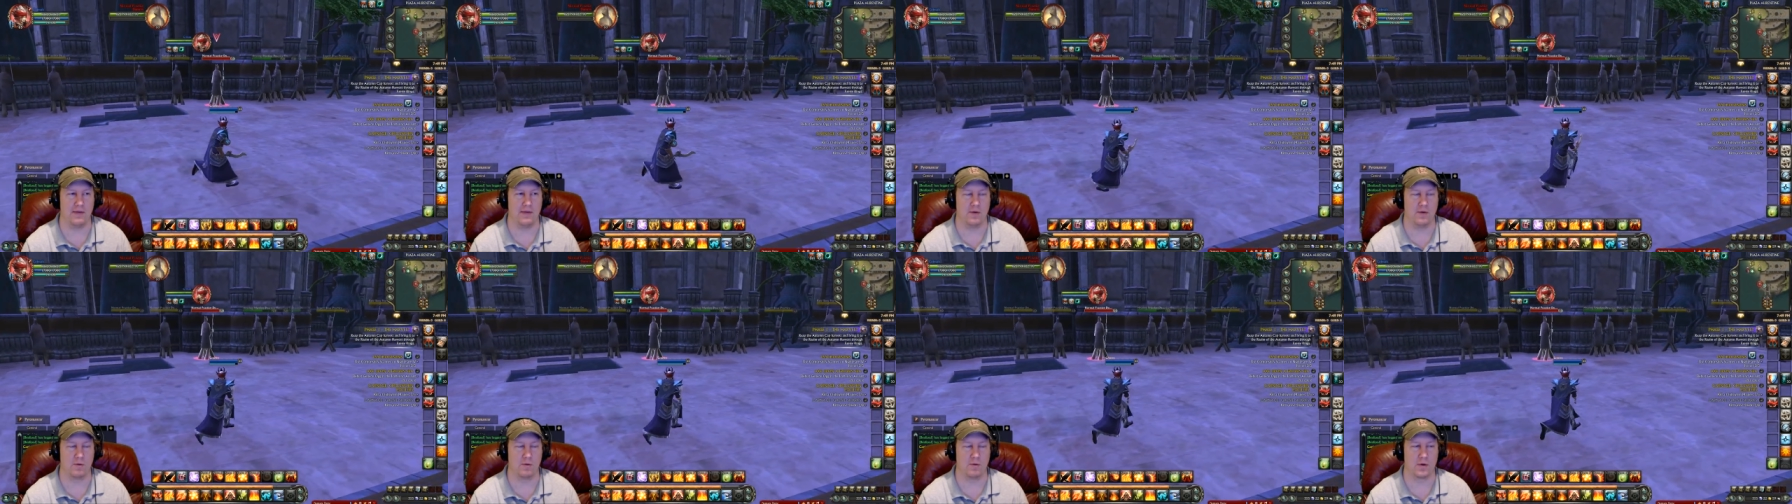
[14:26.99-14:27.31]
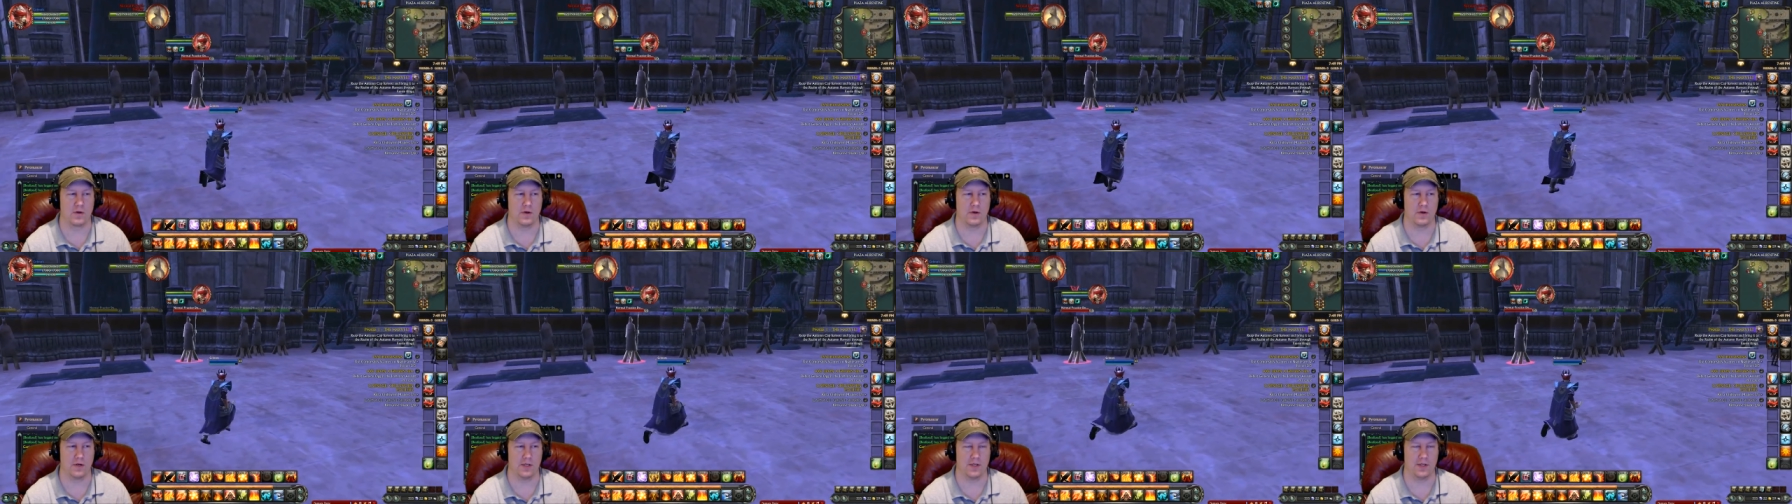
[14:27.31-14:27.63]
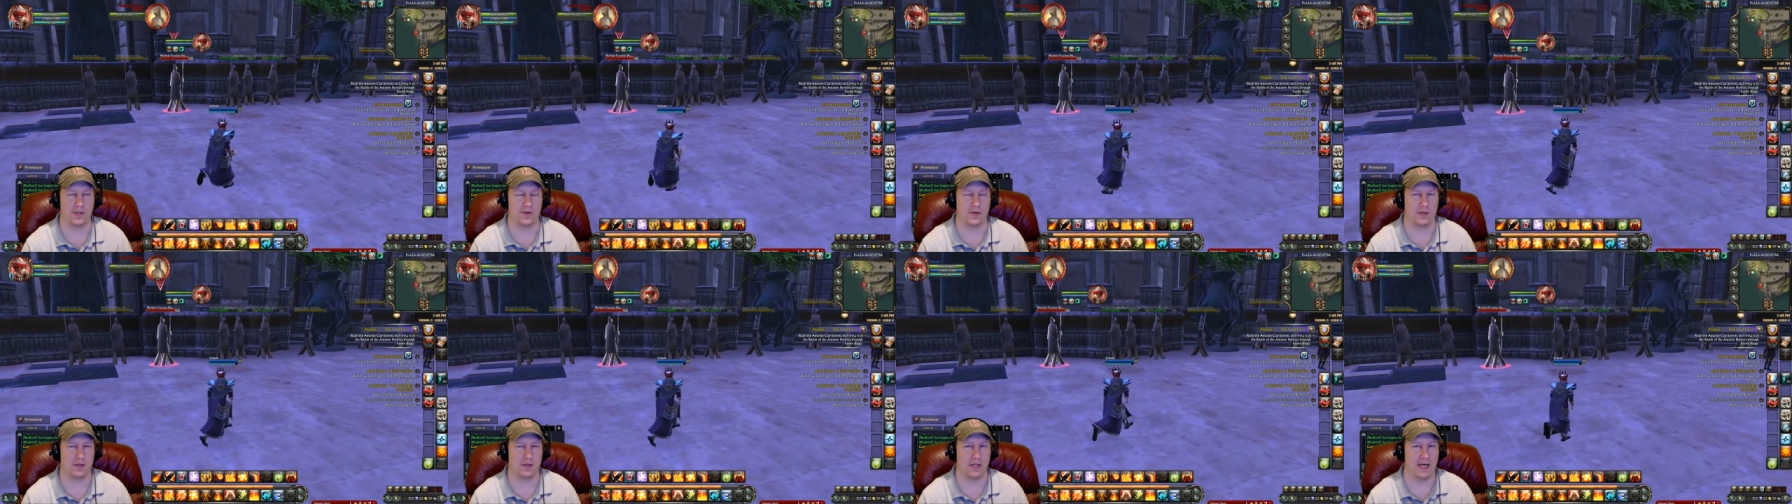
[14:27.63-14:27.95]
and we're going to
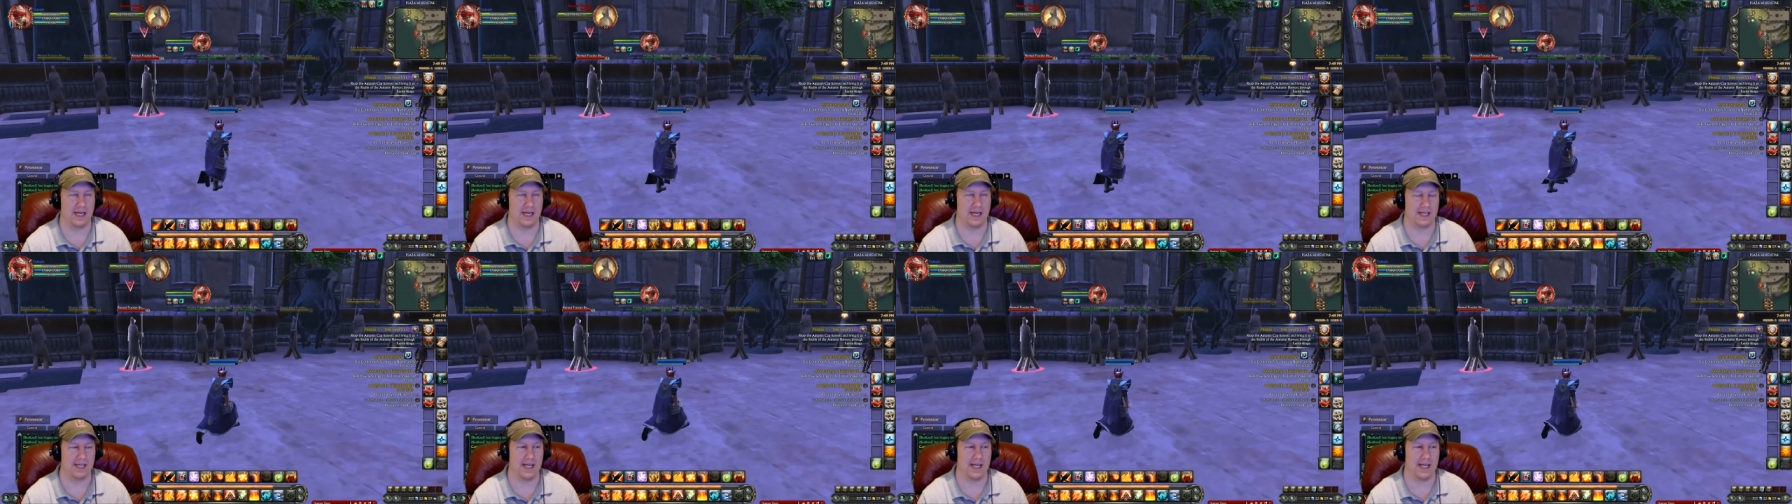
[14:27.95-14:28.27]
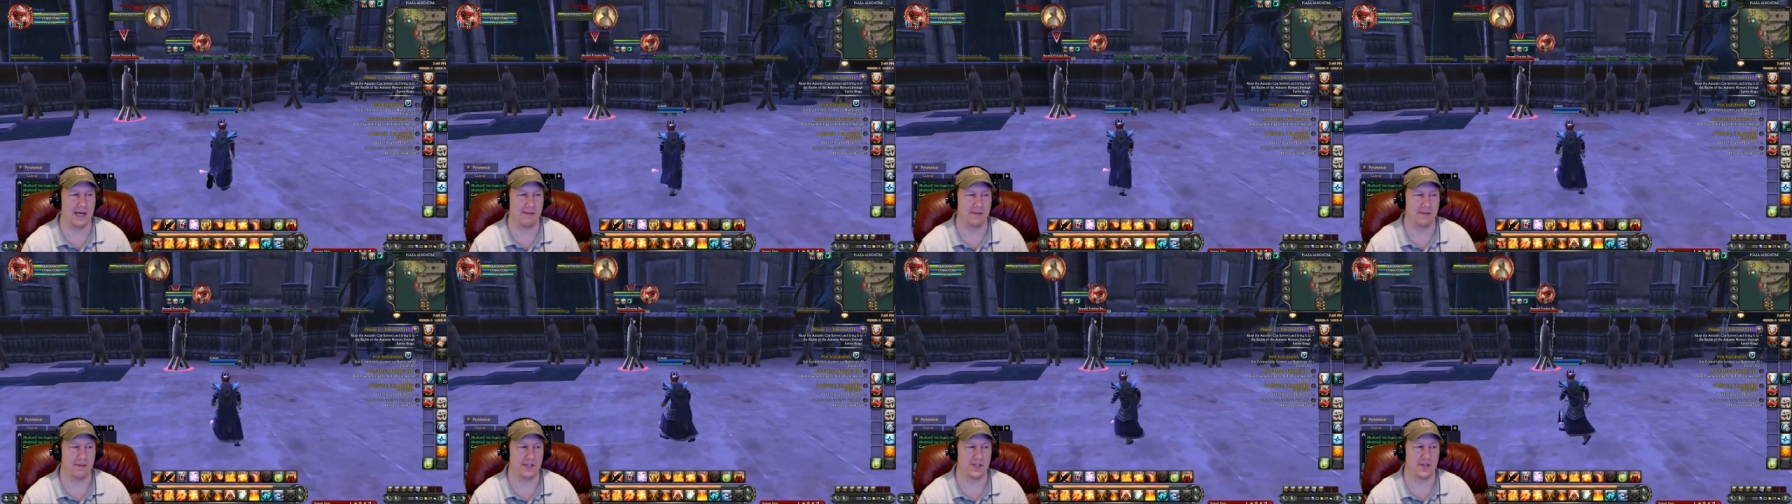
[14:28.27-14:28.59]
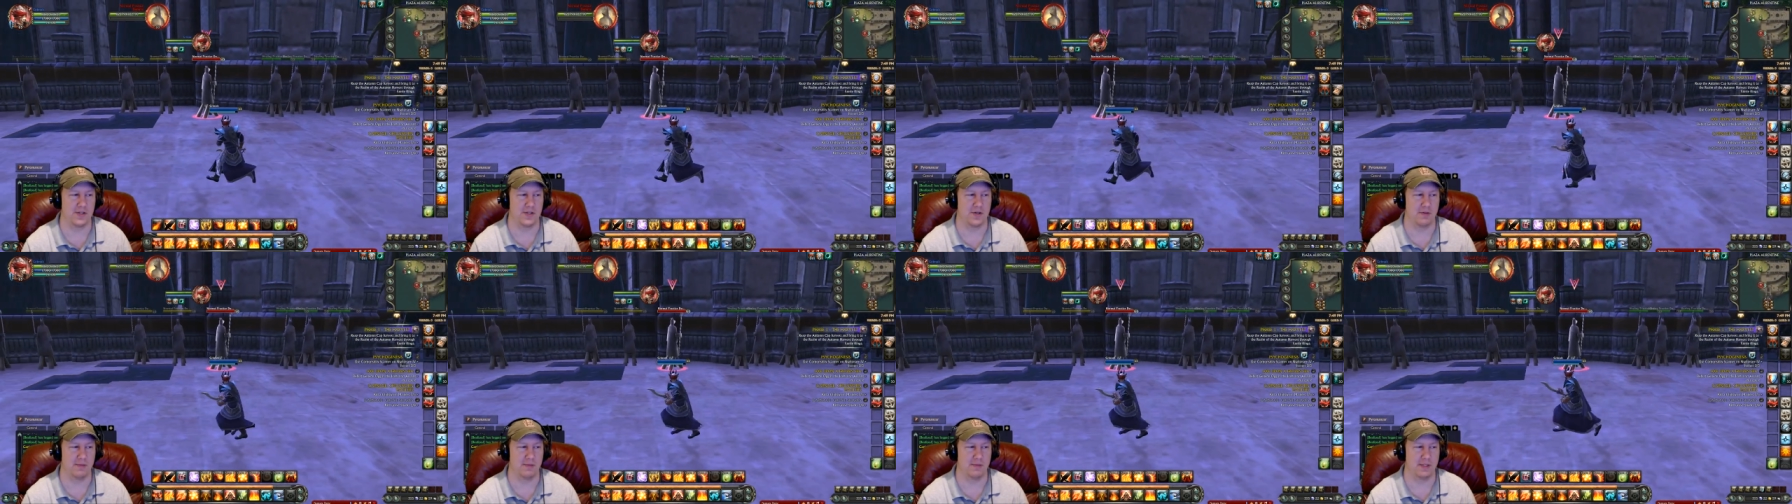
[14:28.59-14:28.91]
do a lot of damage
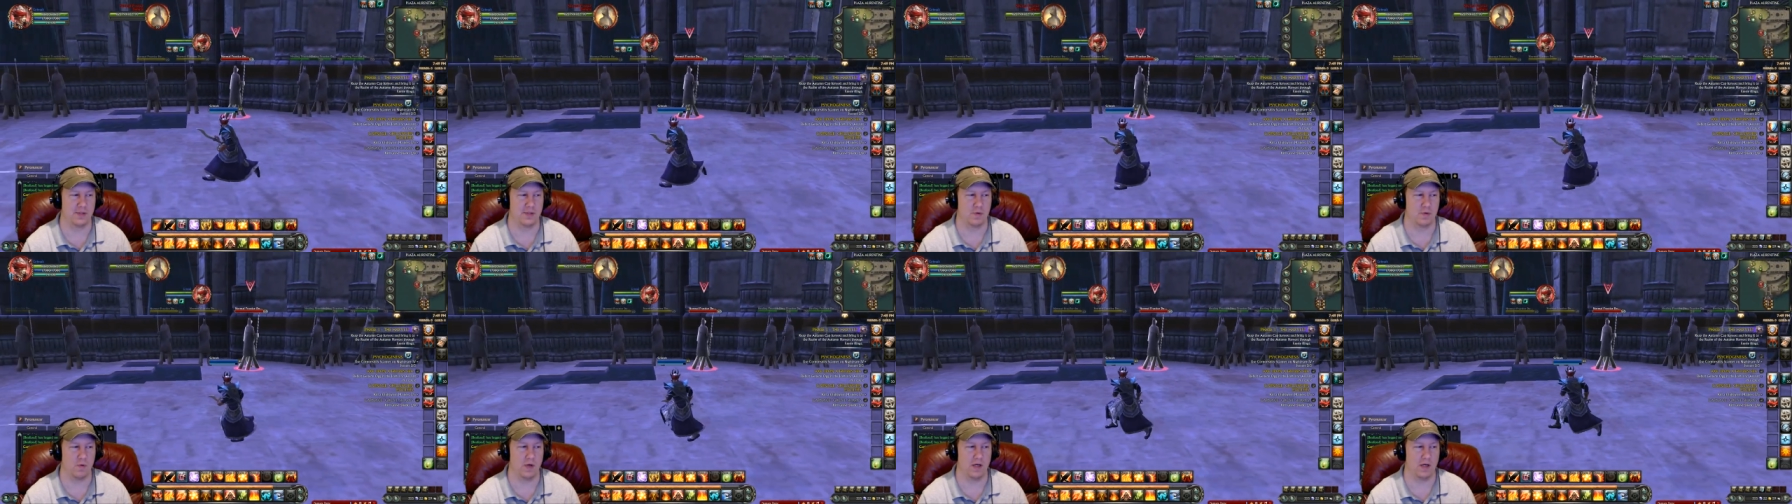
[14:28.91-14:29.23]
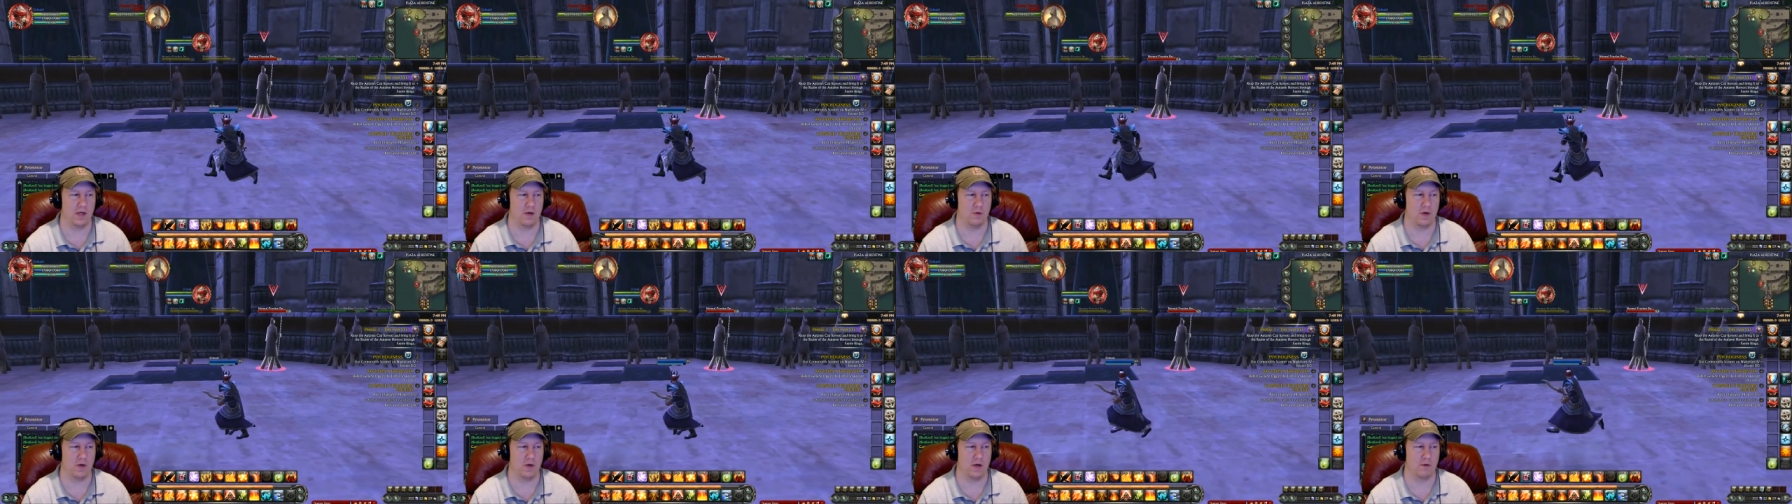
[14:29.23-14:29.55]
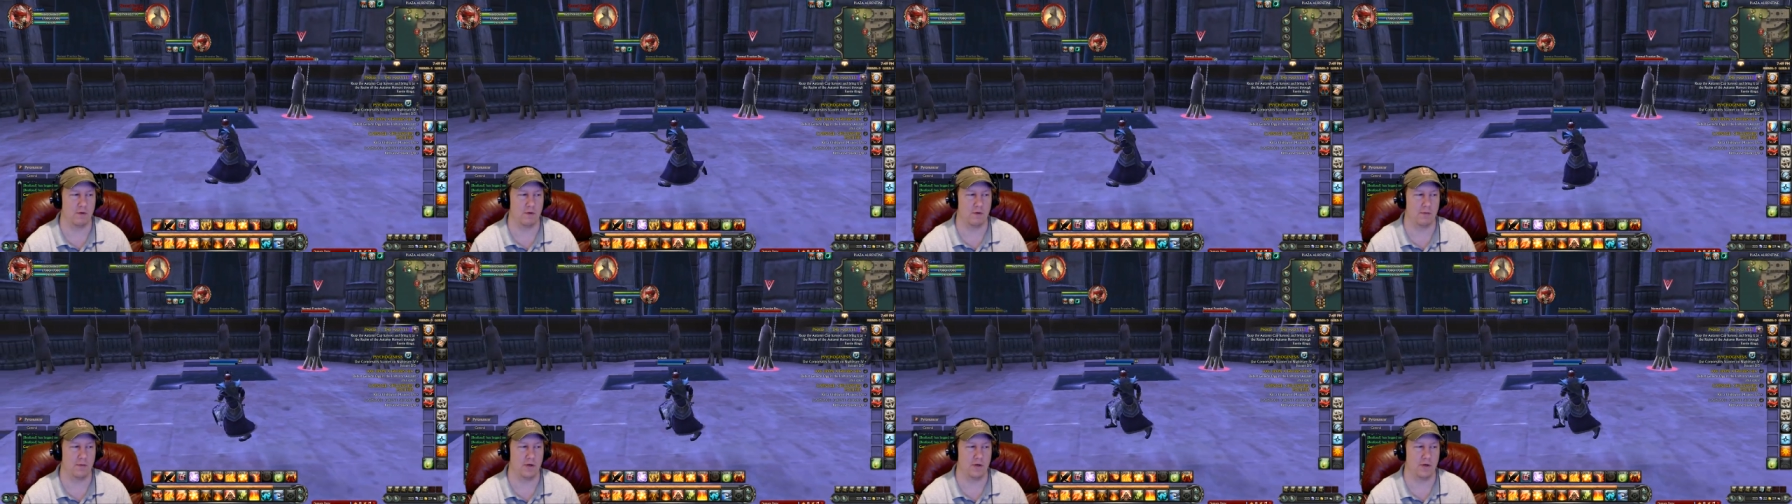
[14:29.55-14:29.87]
to them as well
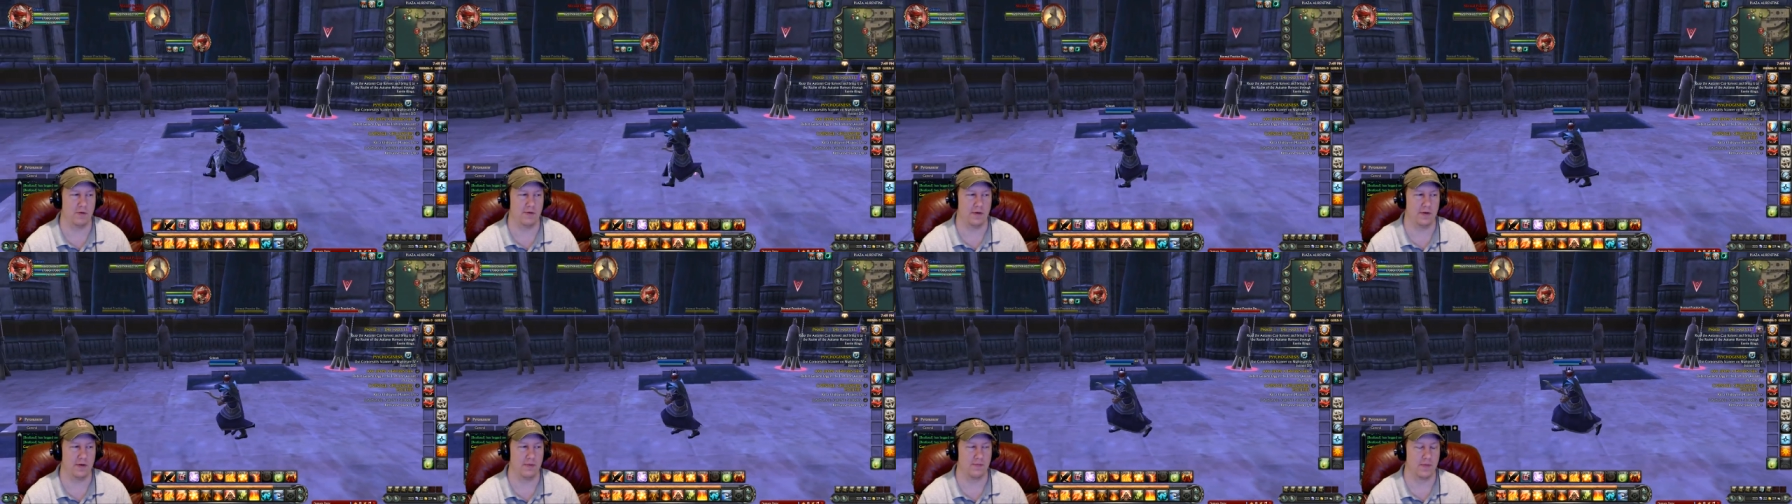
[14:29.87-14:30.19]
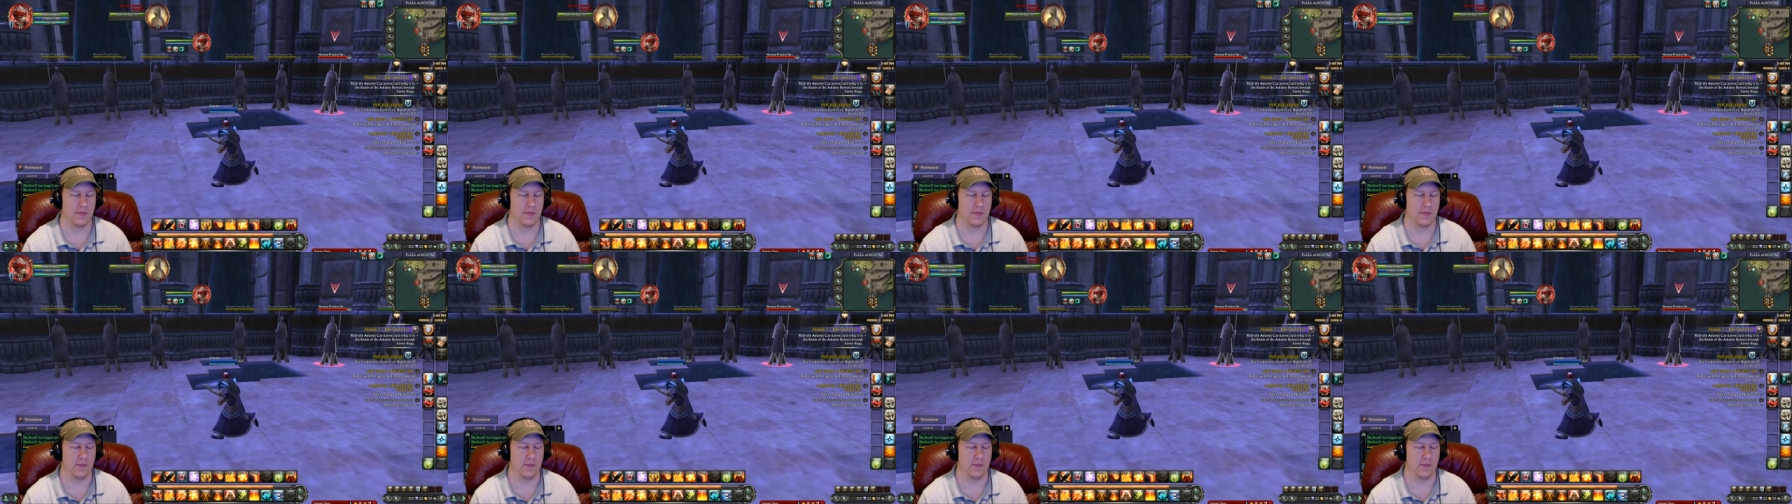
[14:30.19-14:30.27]
while we're moving.